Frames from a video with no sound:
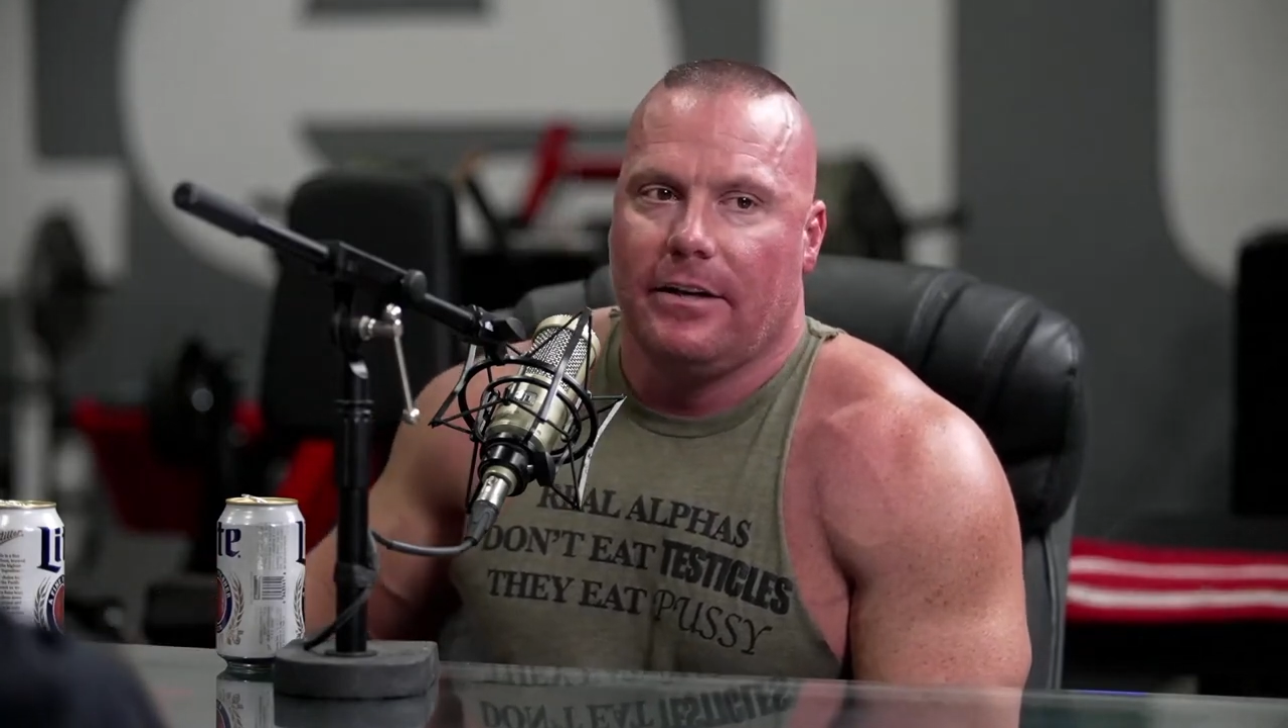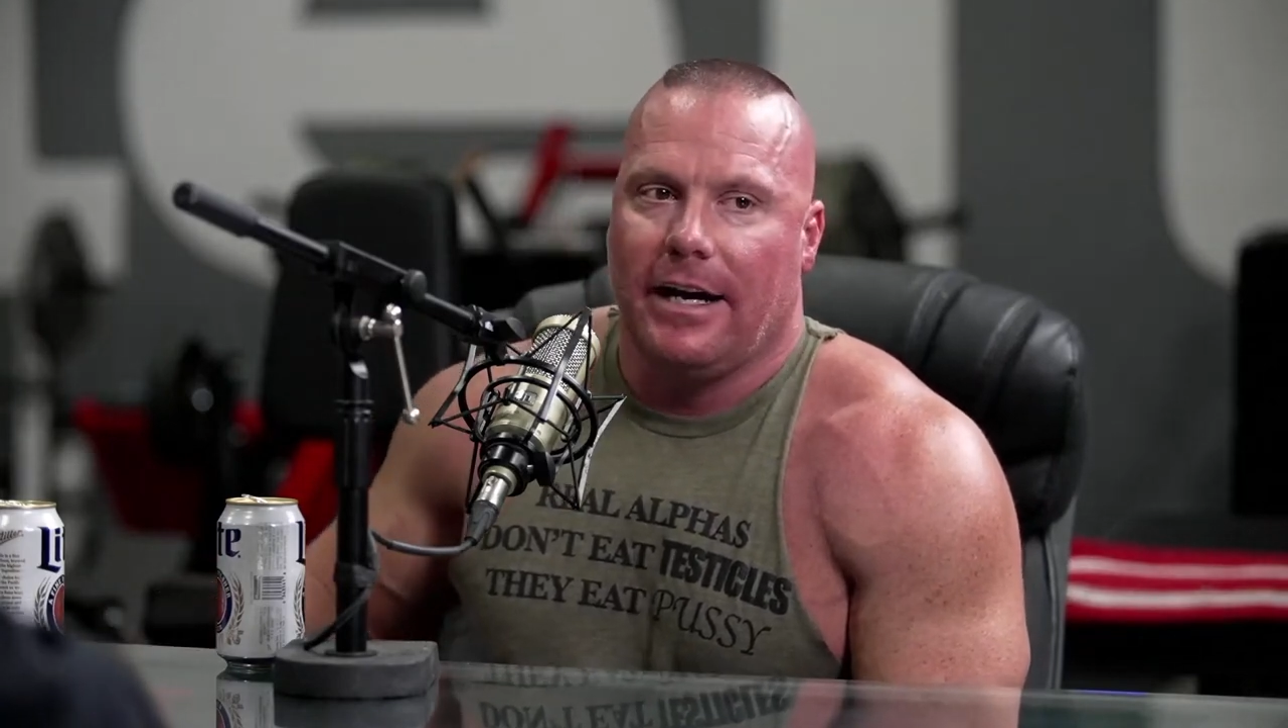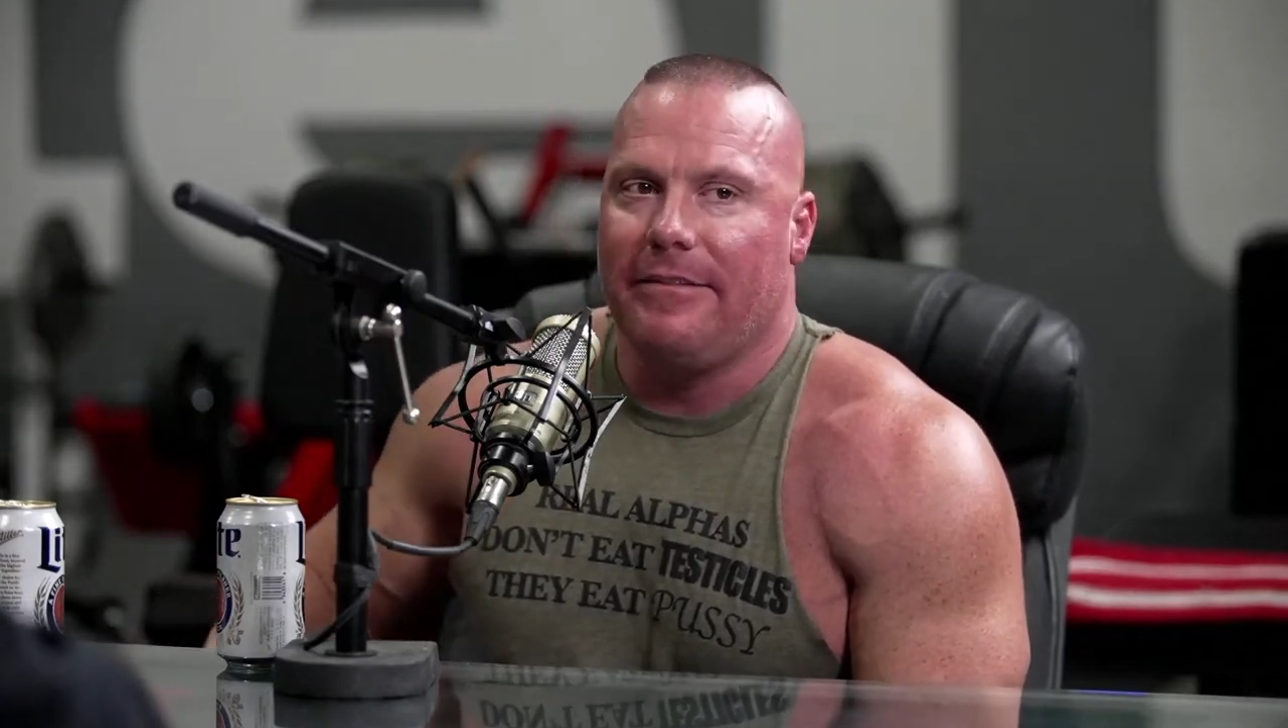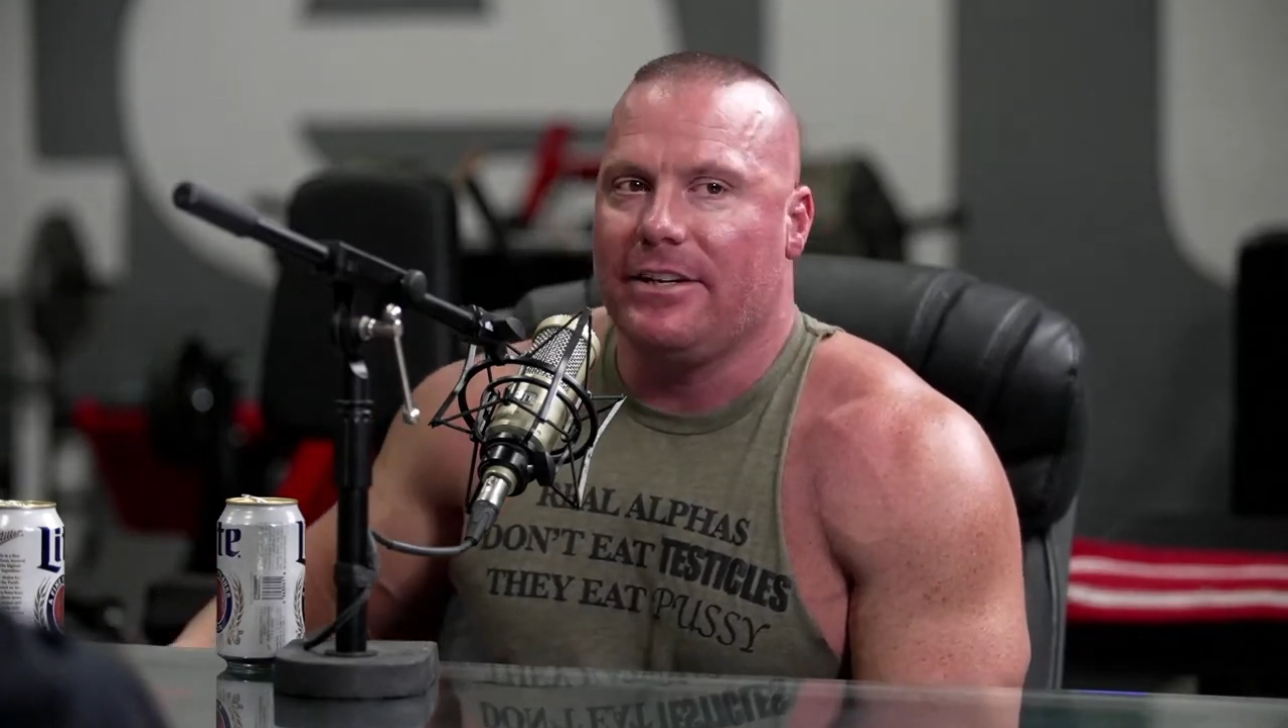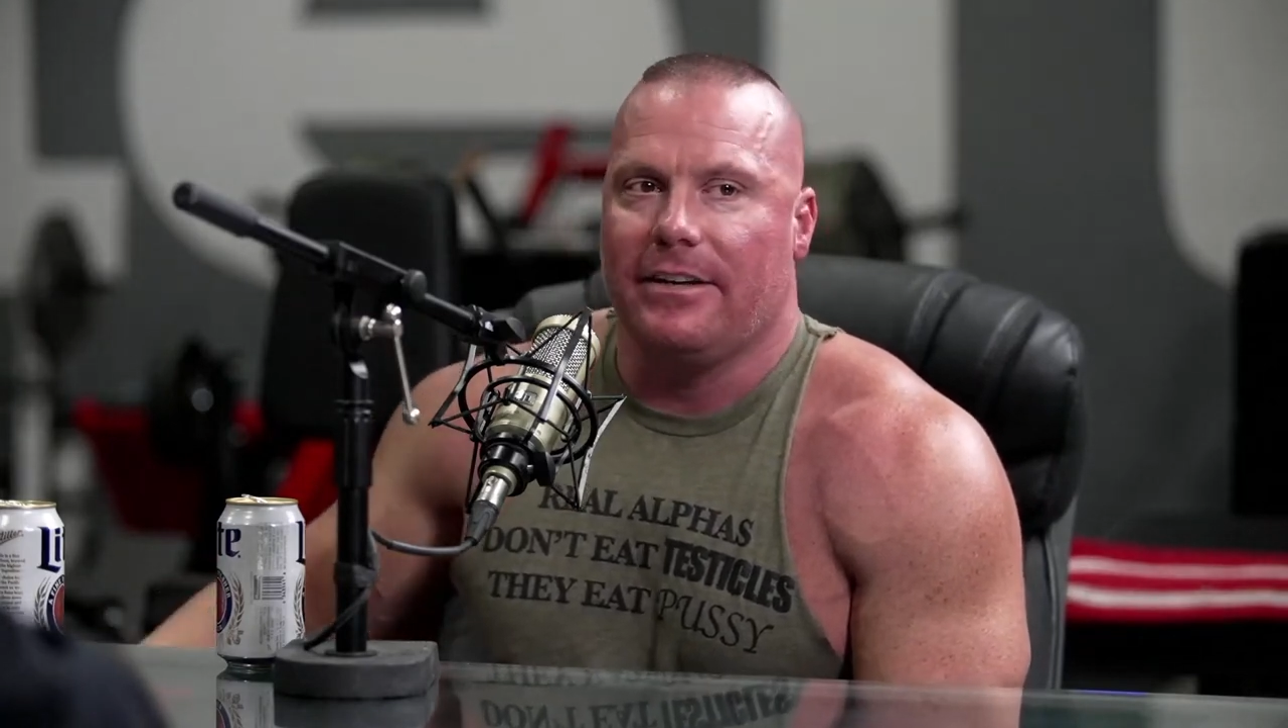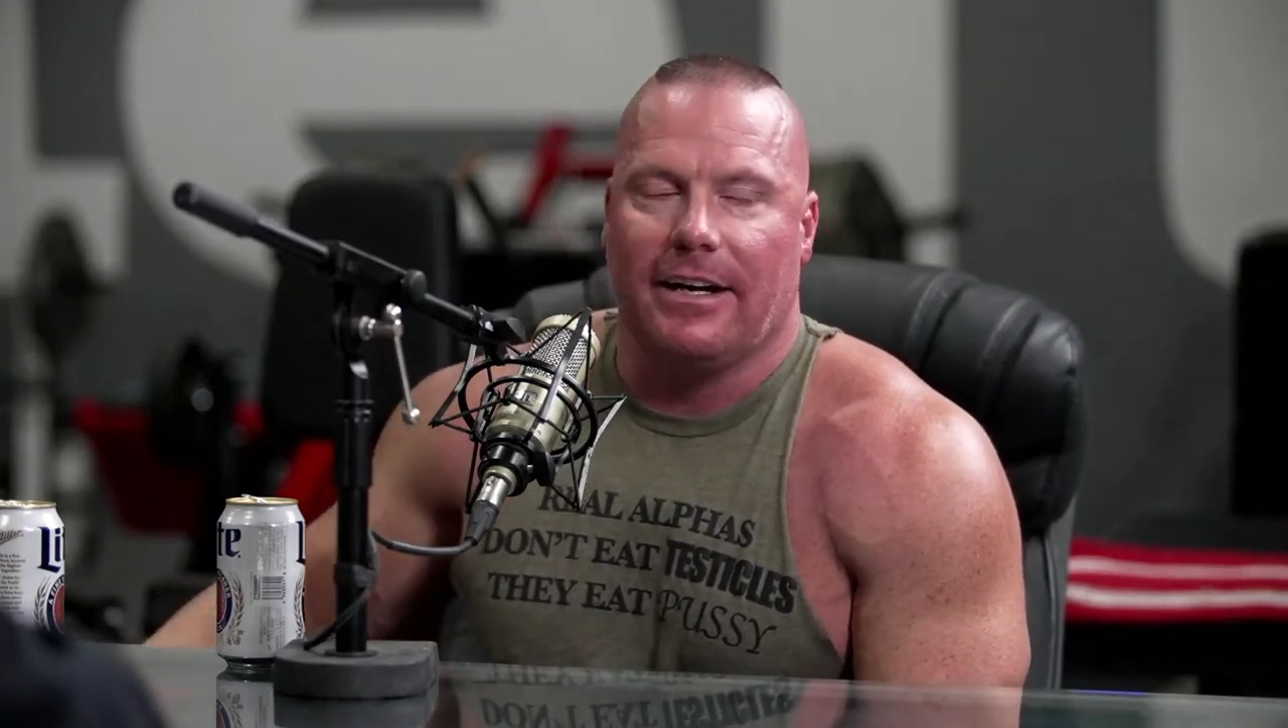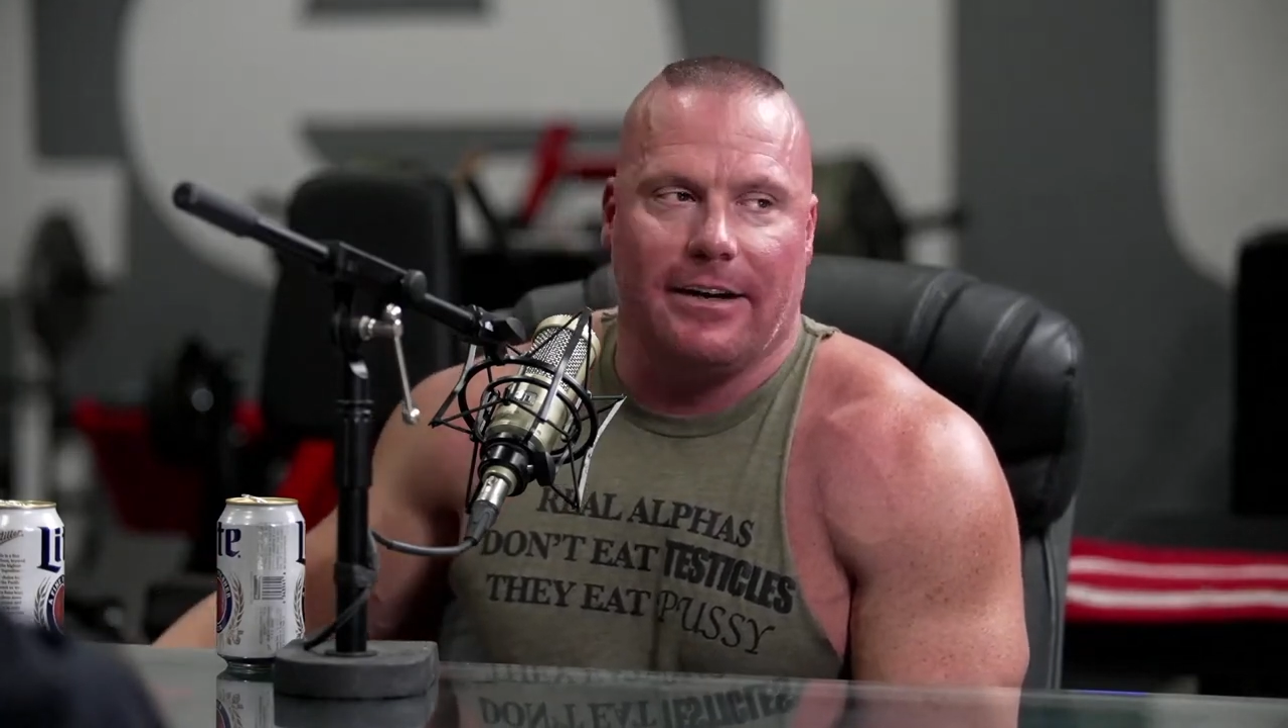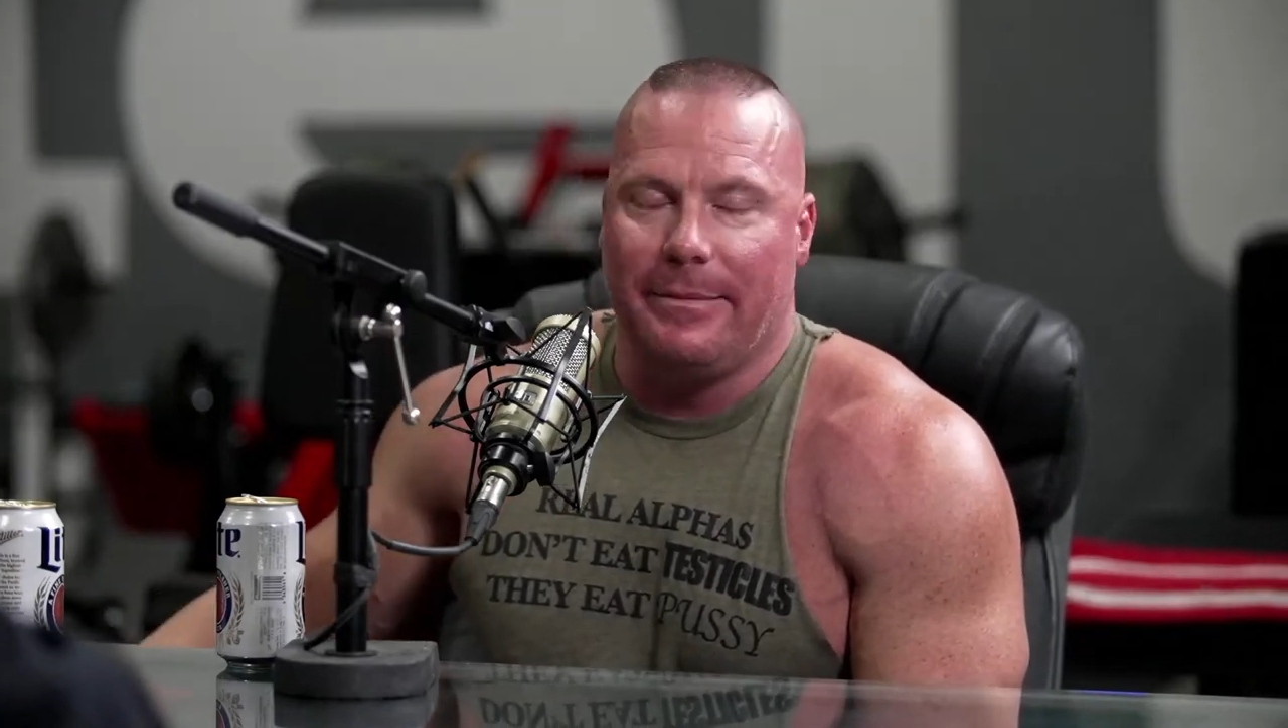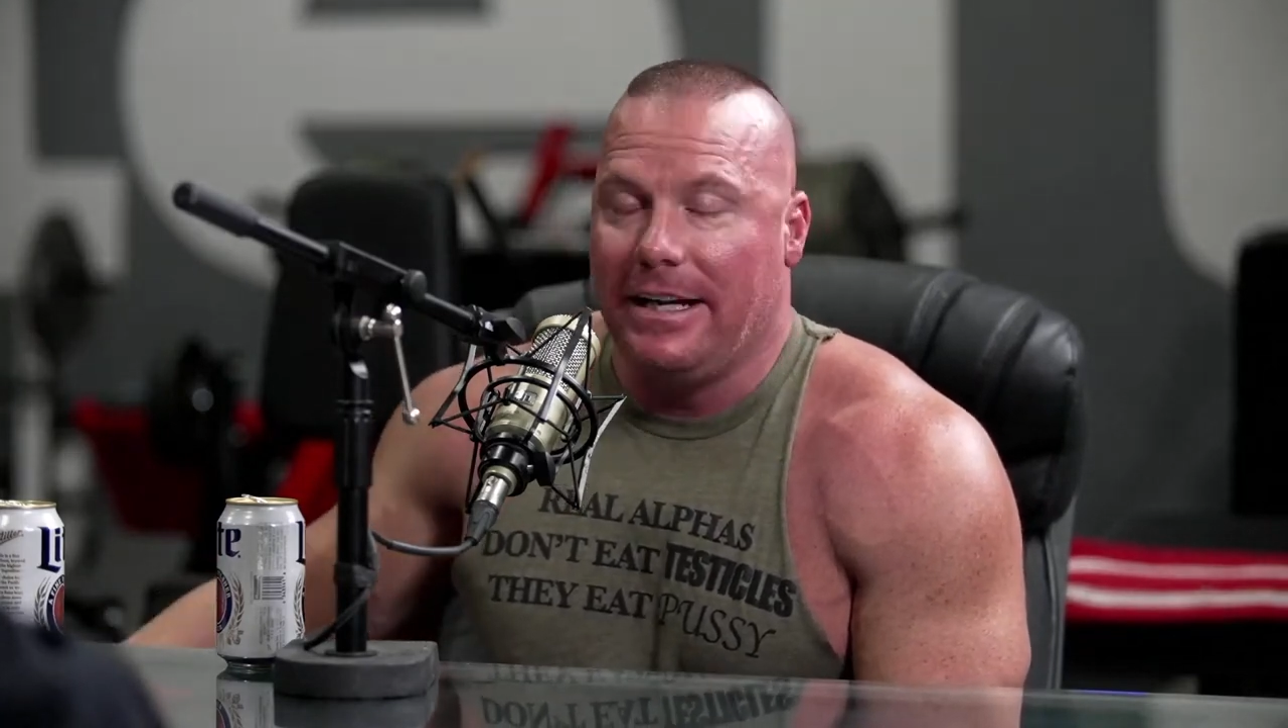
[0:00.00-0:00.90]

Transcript: I'm an